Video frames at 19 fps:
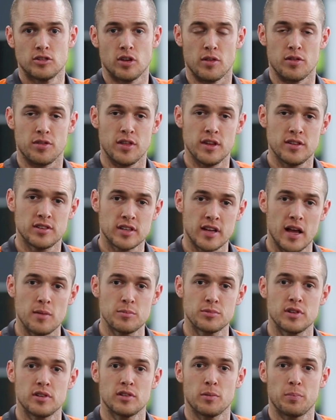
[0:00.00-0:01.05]
So this
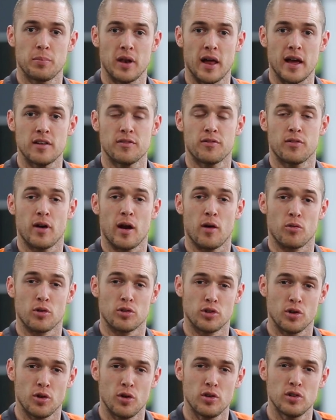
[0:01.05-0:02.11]
comes into play for our
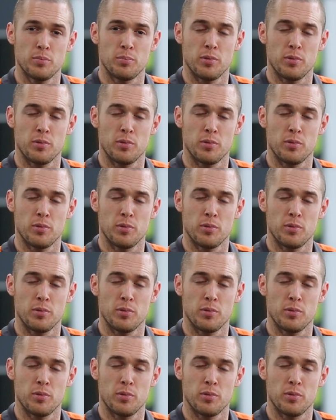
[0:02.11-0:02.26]
return